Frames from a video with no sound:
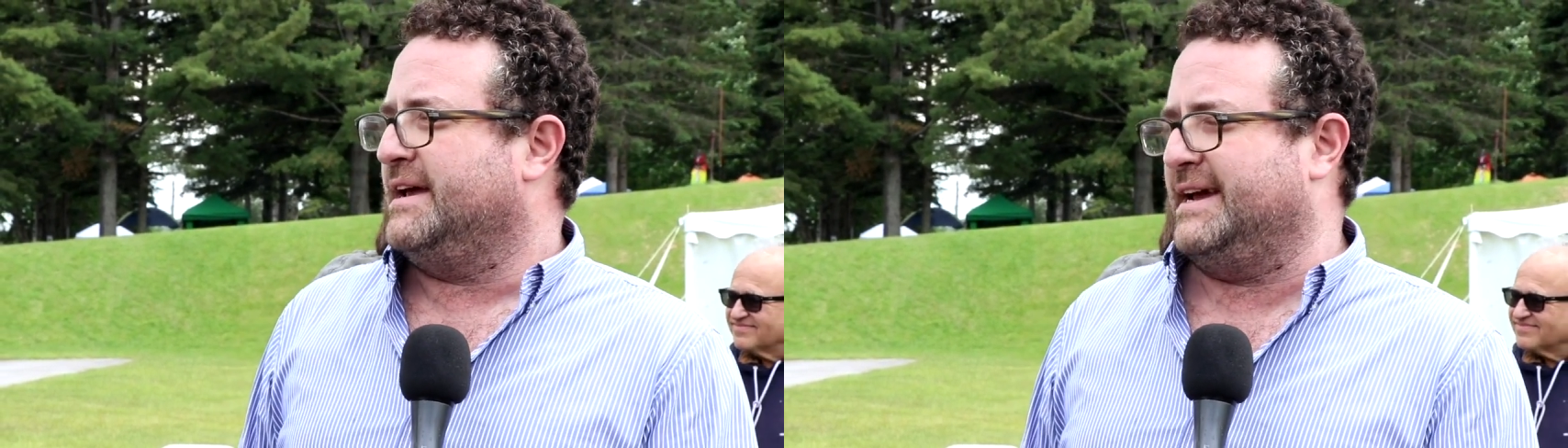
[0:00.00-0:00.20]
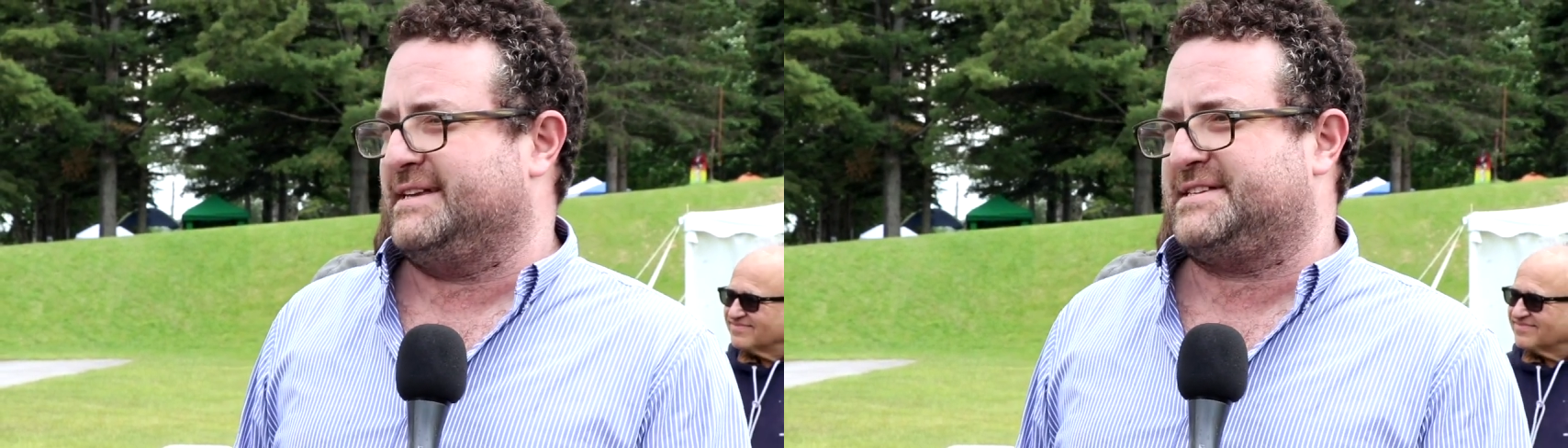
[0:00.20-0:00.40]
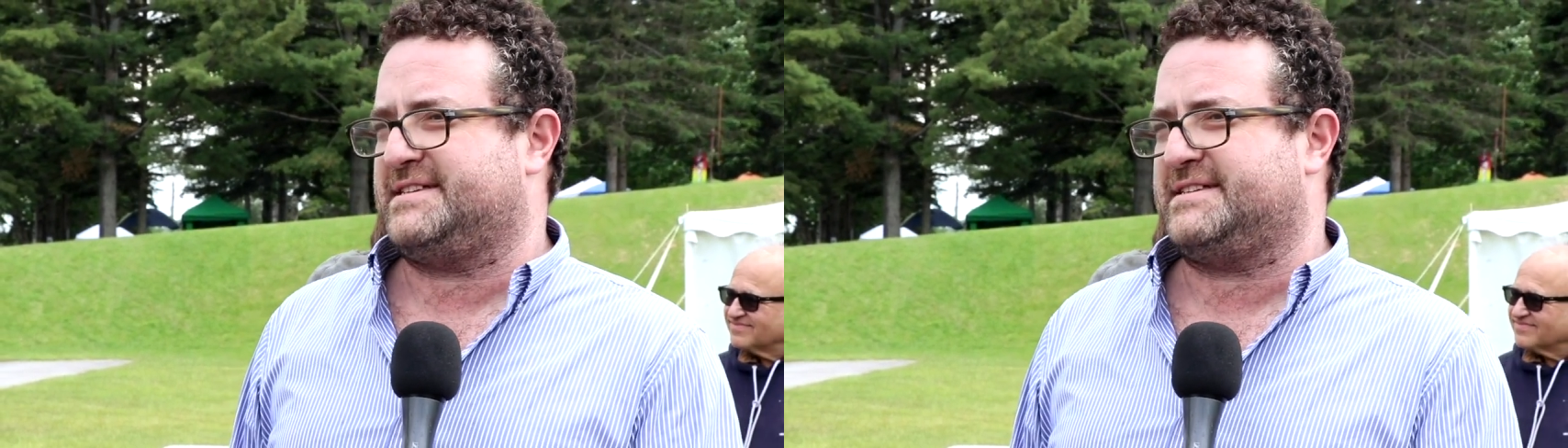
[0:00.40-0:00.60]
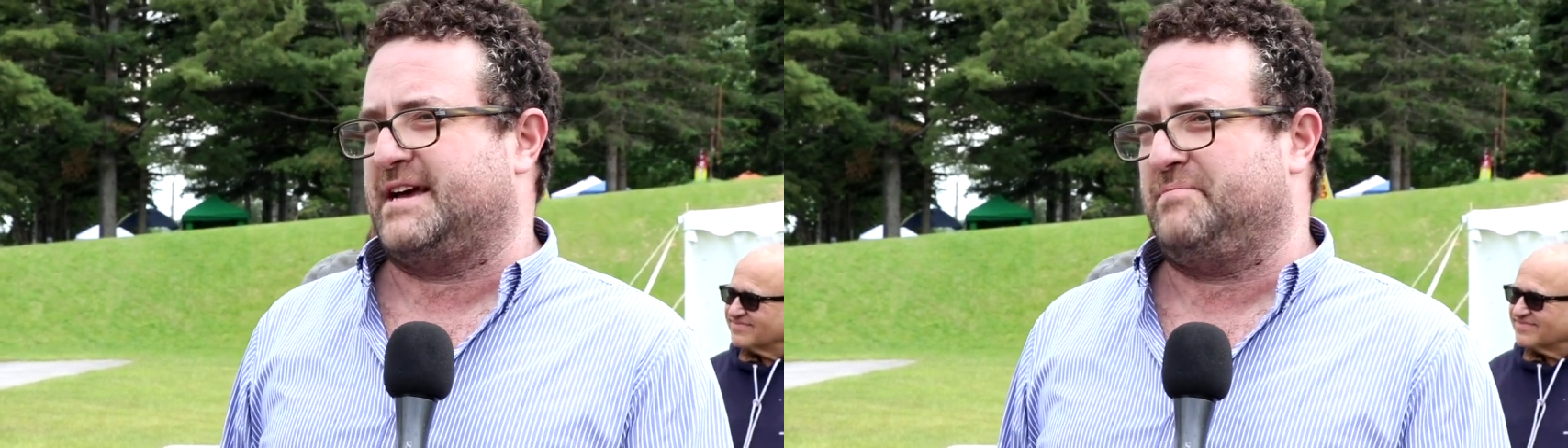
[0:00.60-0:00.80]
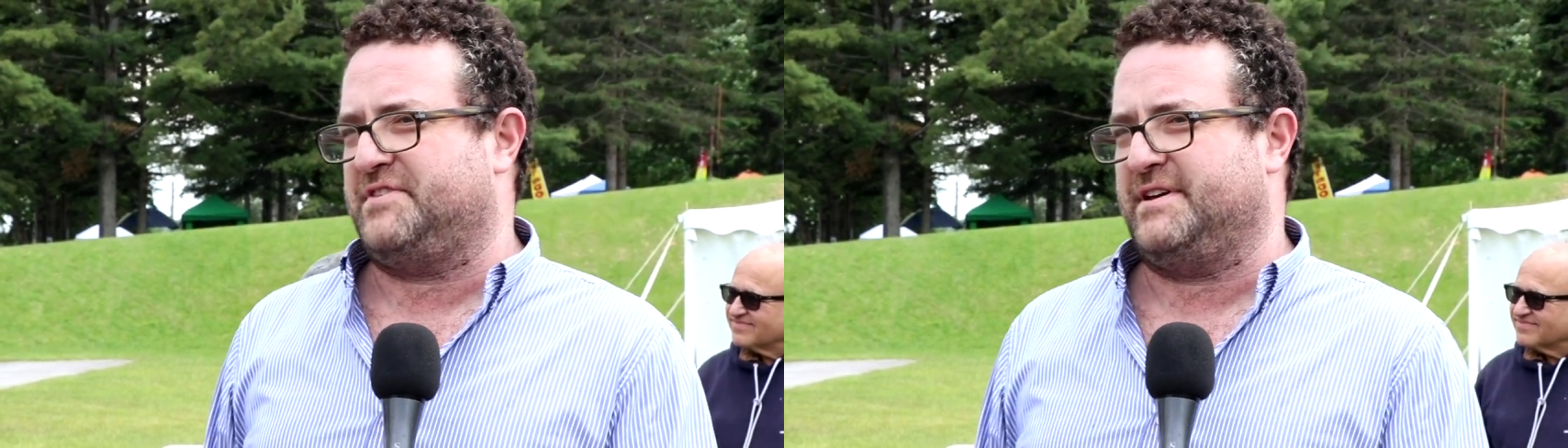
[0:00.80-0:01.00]
It's
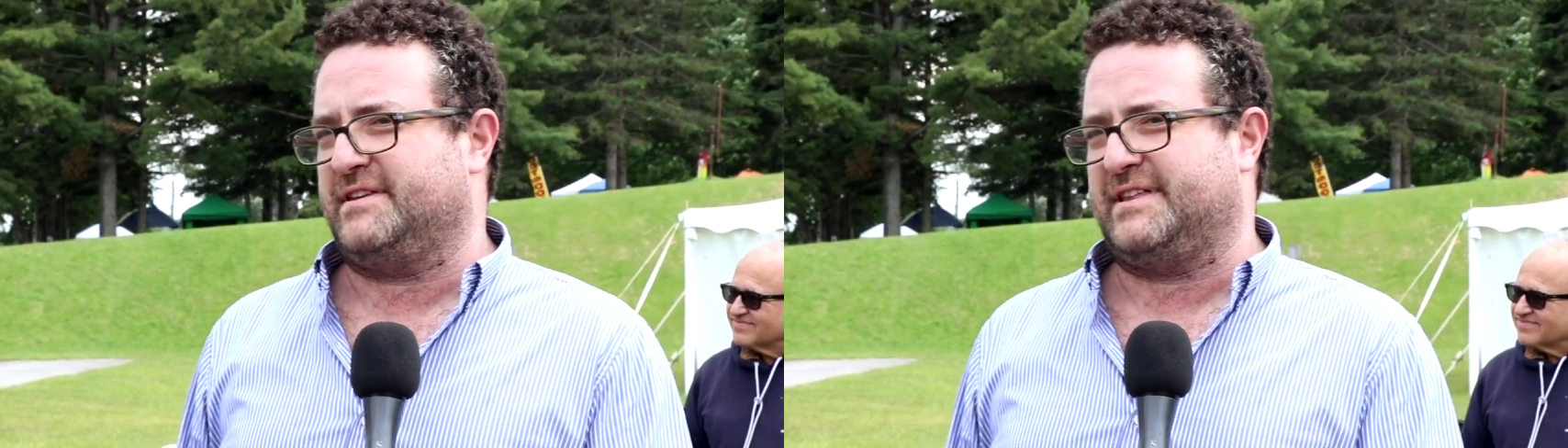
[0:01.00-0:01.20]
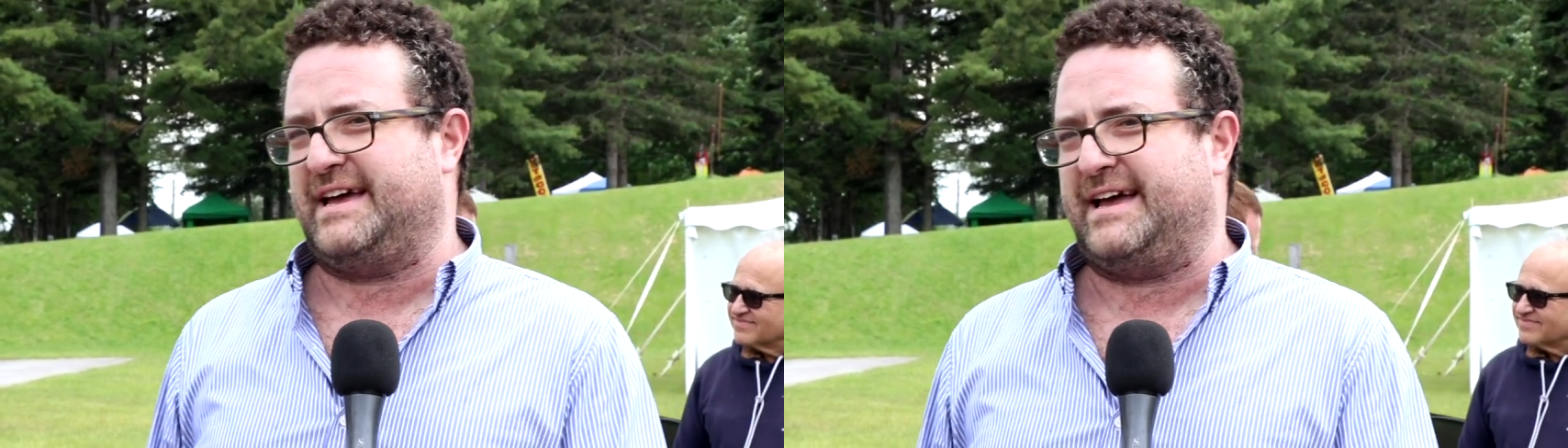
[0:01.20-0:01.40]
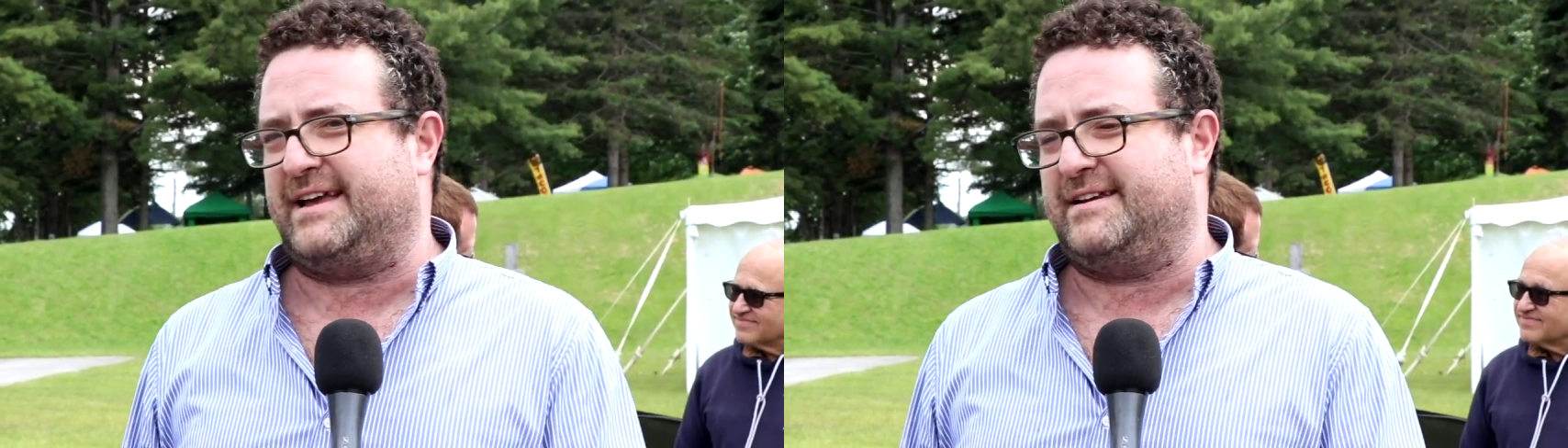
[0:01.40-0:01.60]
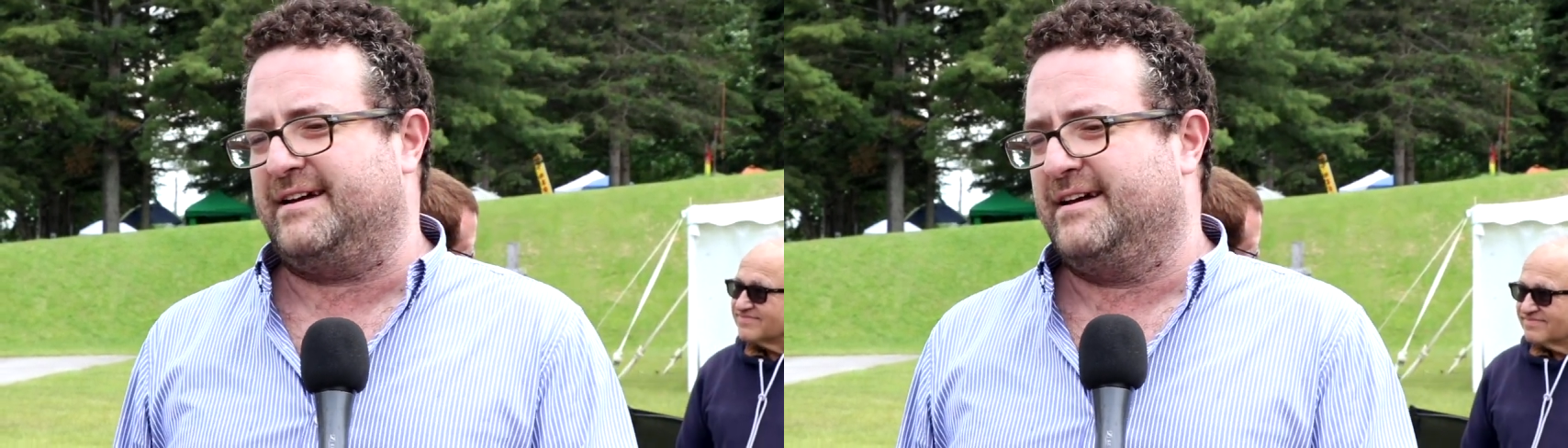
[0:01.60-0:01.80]
something that,